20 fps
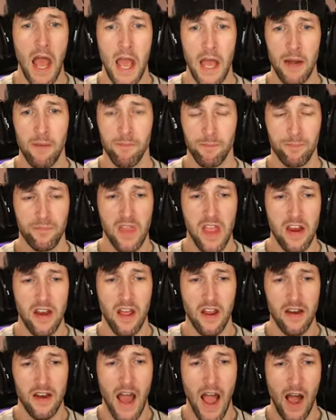and
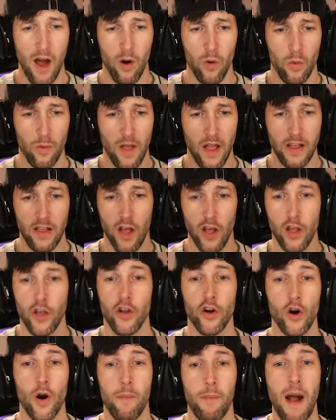now
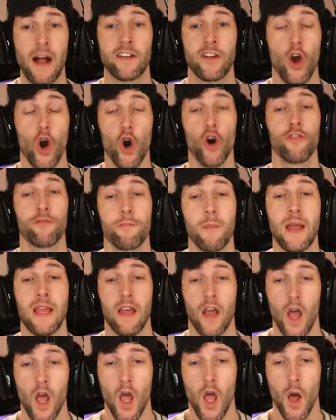you're about to oof
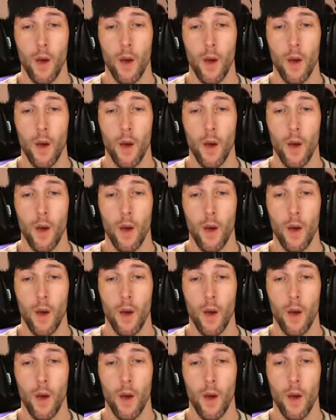me.